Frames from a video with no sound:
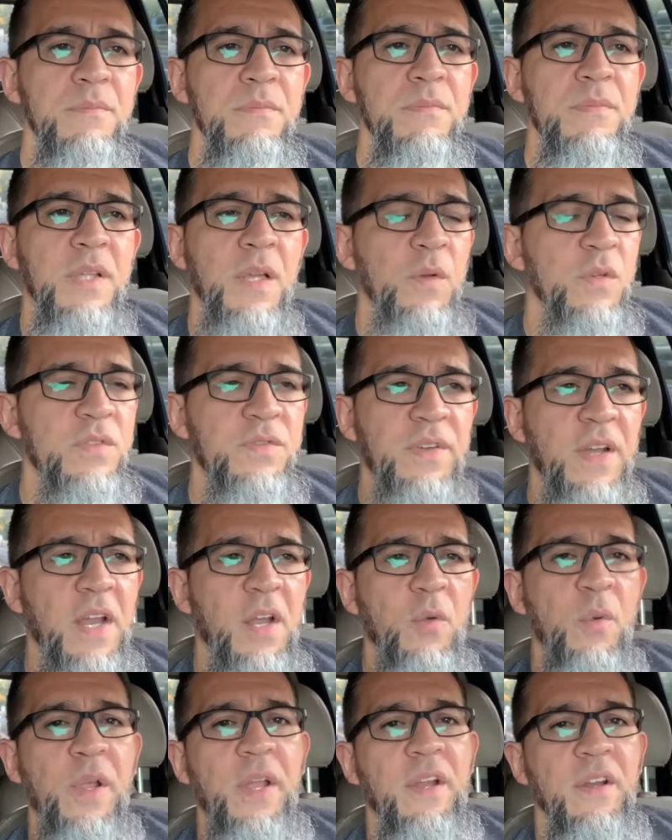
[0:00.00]
It was very
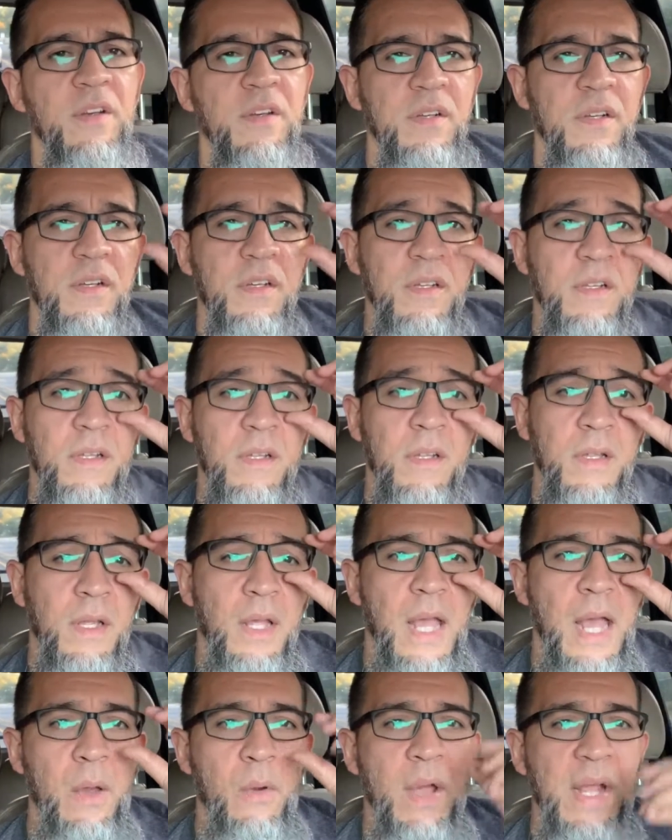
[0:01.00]
weird
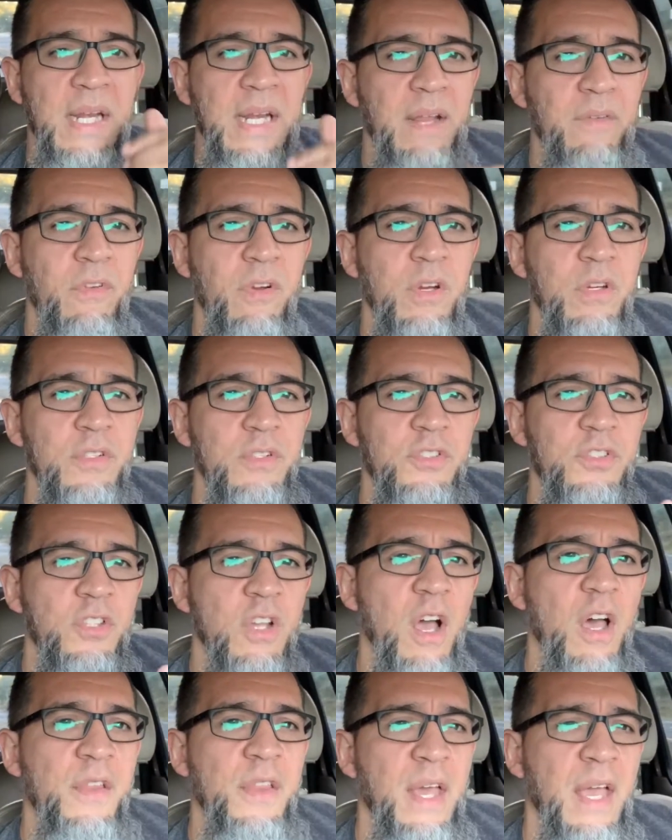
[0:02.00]
how I never
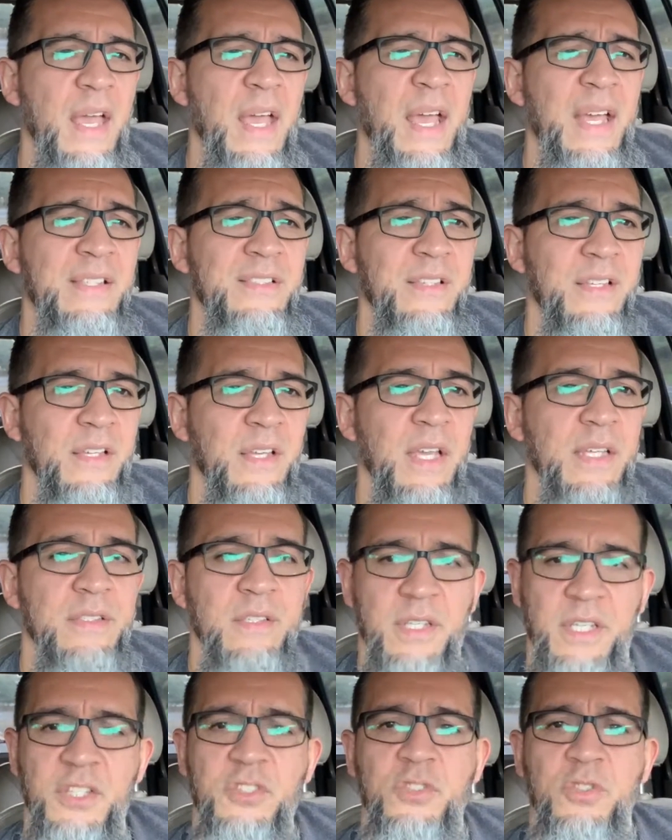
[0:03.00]
saw that as
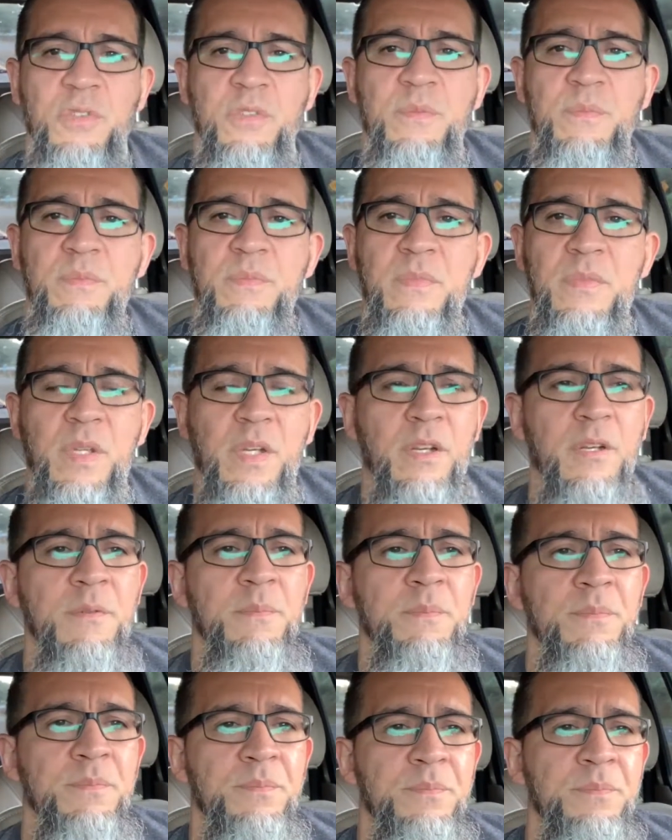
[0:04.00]
an issue, you know?
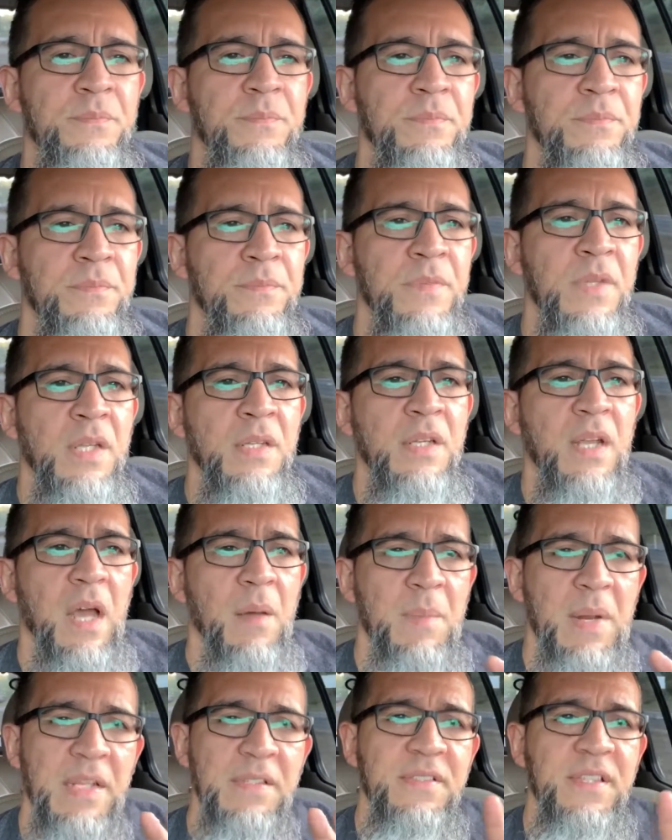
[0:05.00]
Now, I'm
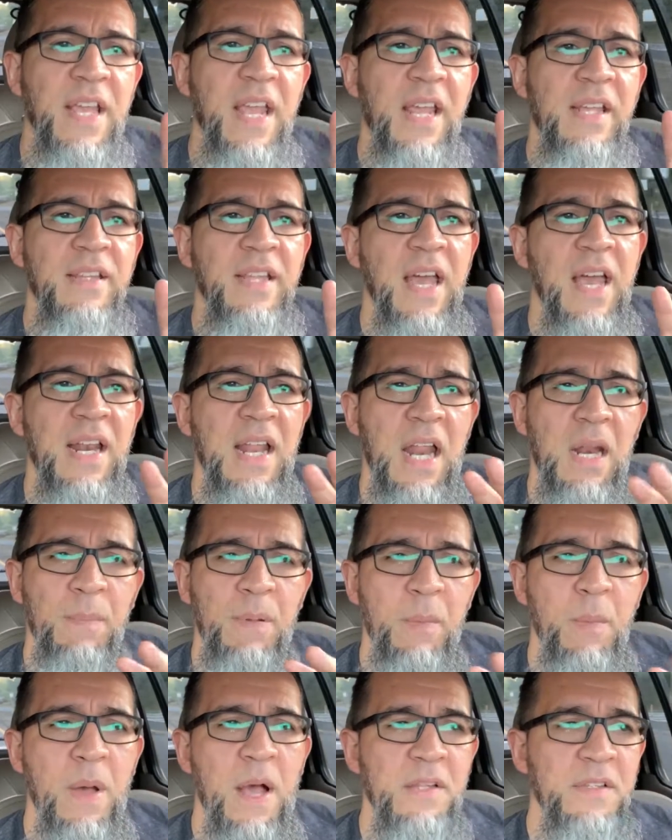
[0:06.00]
not saying that a lot of
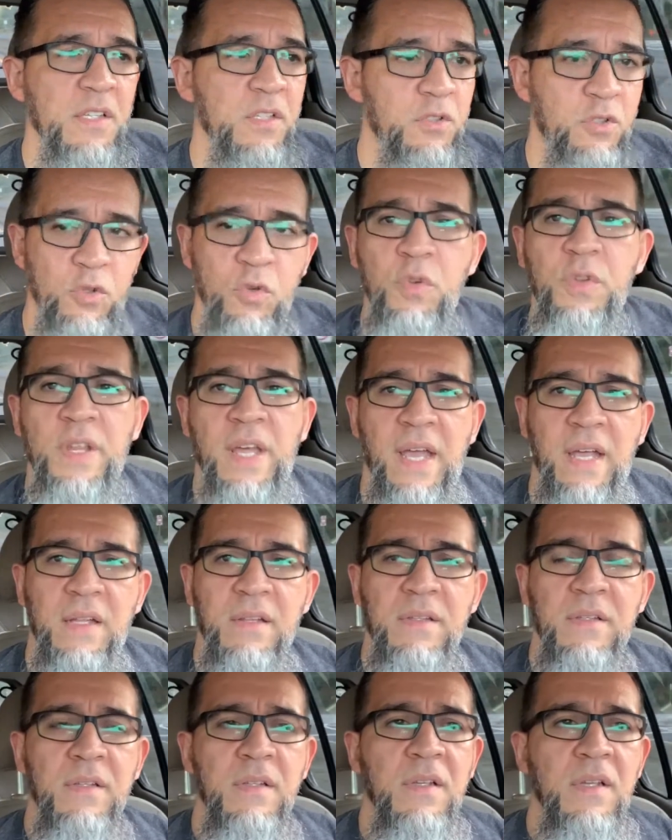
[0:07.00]
people out there do that,
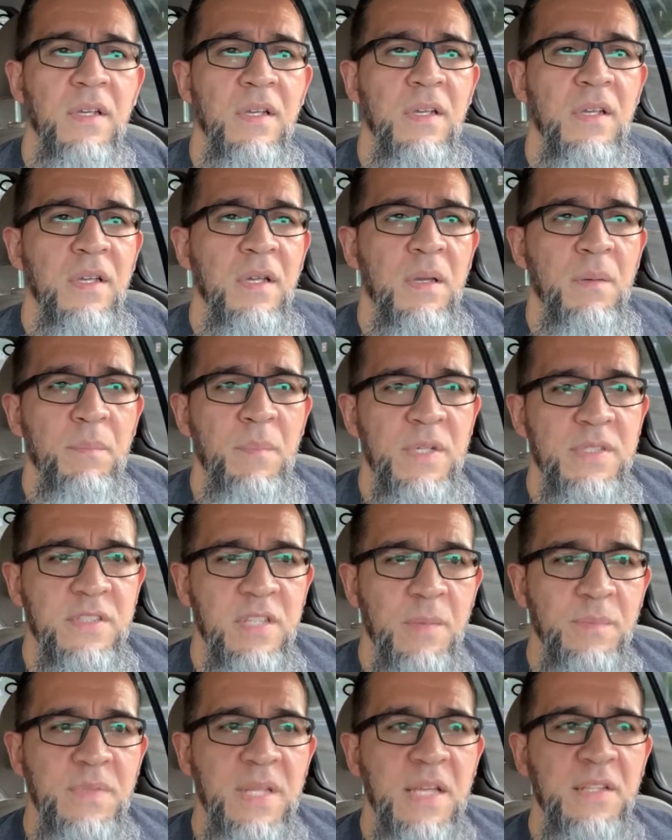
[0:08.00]
but
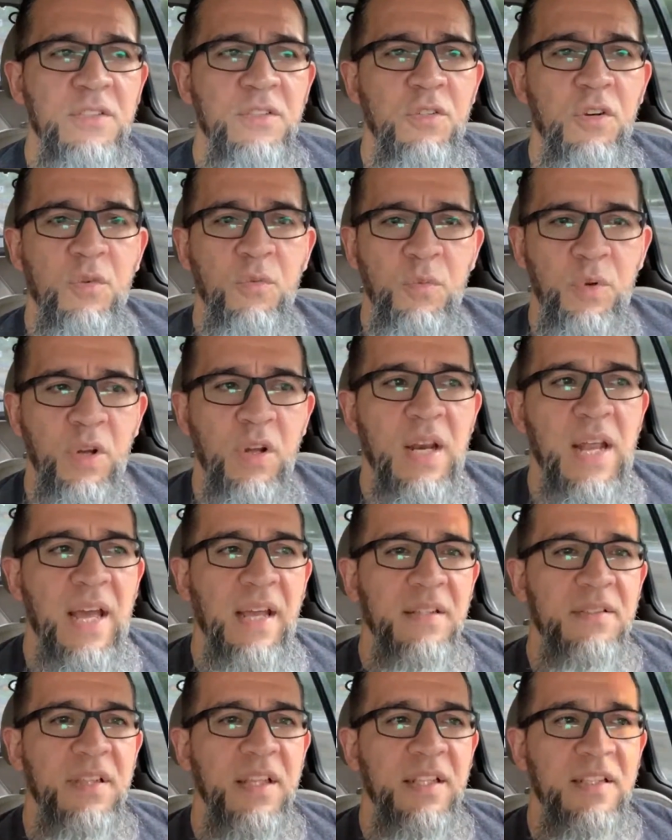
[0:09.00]
sometimes you don't
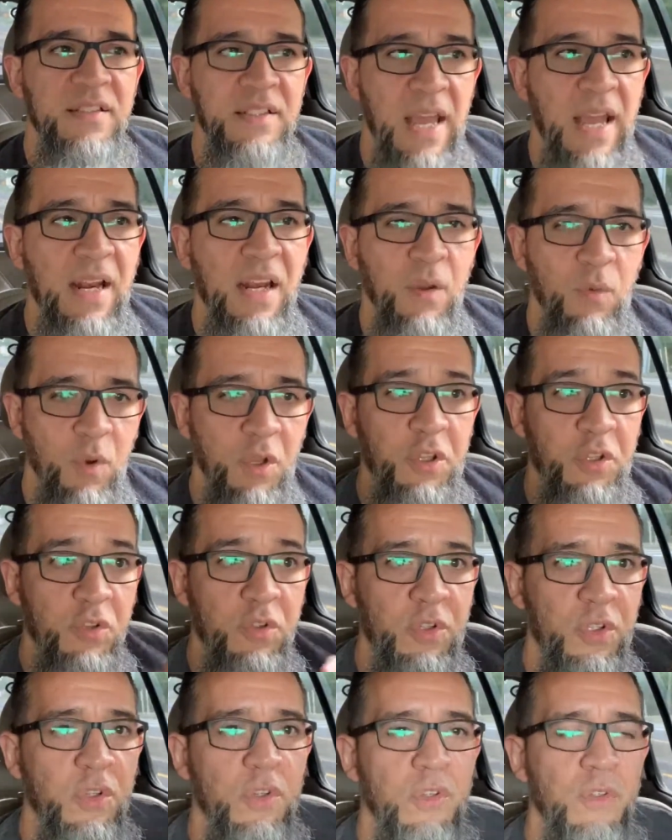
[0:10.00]
realize exactly what you
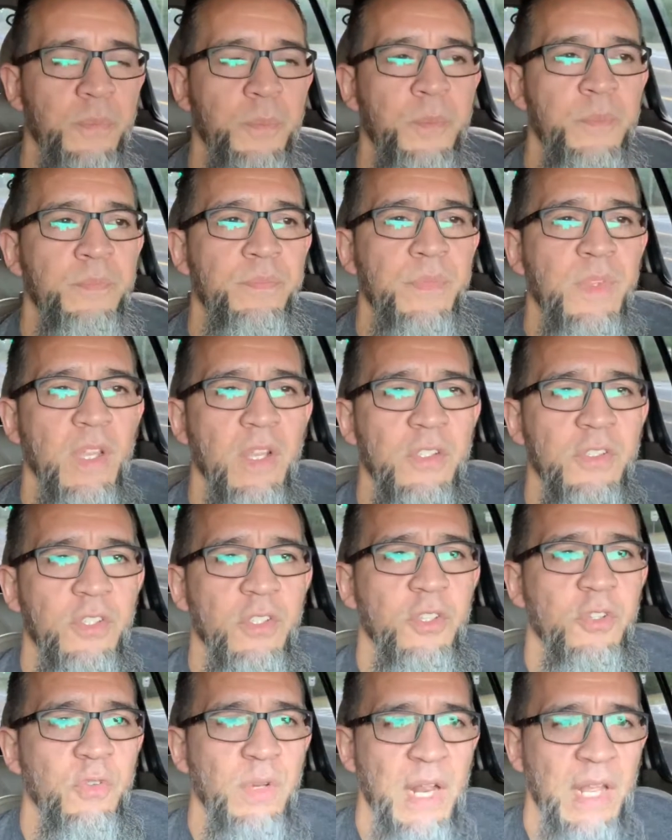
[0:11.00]
do until
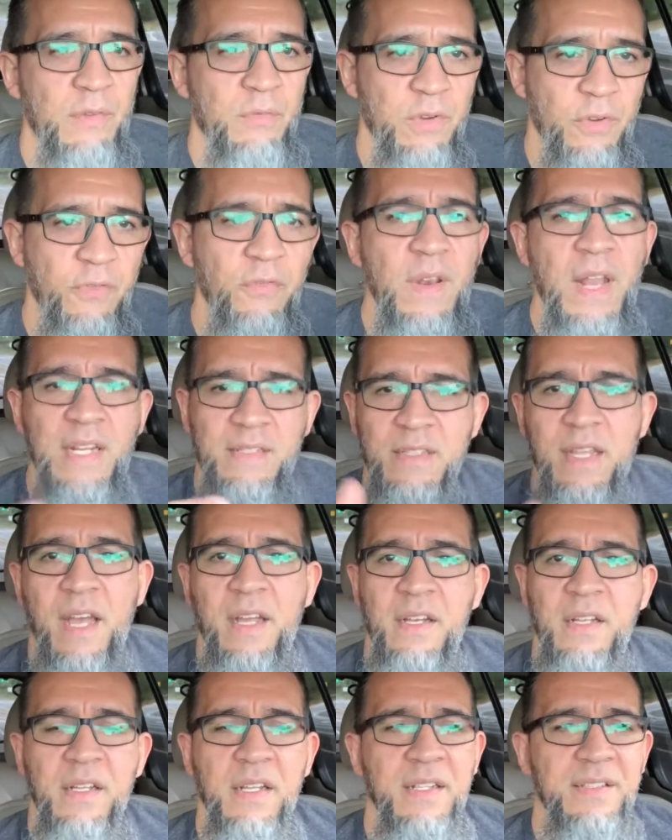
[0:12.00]
you like reflect on
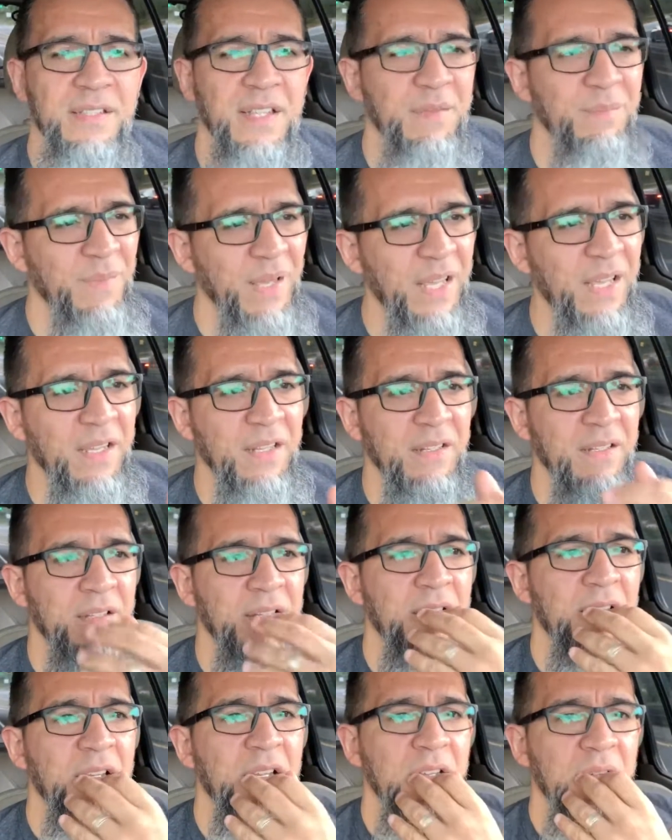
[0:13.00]
it and say,
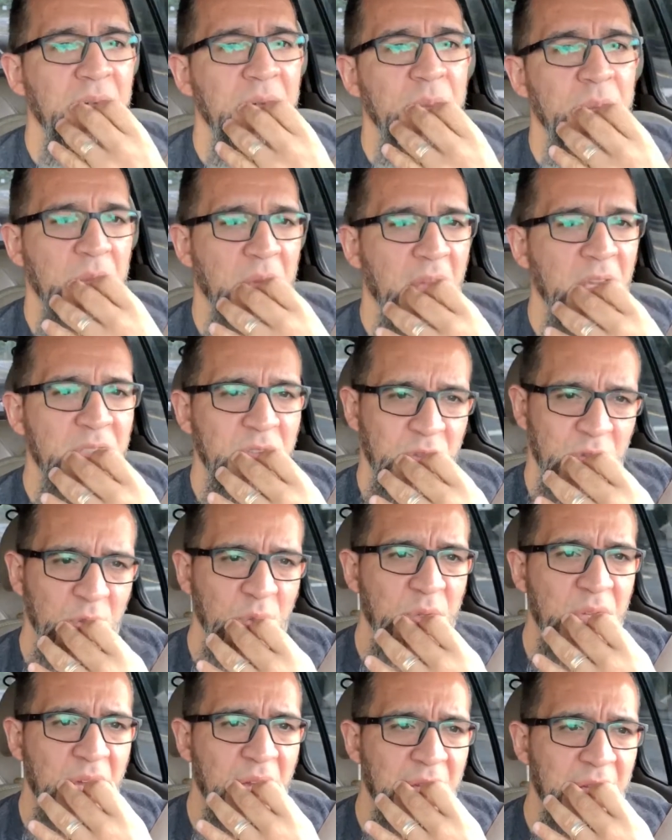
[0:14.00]
man, I used to do
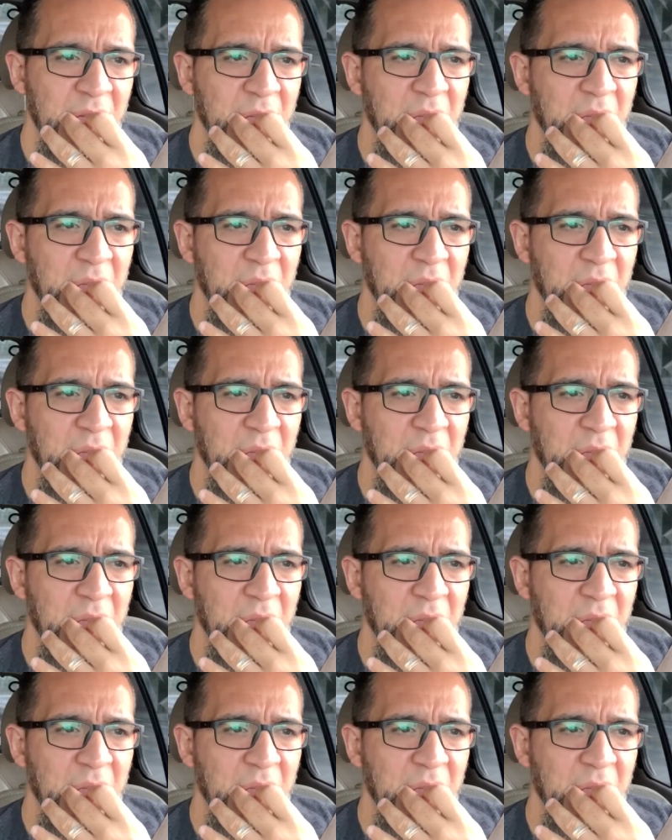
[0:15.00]
that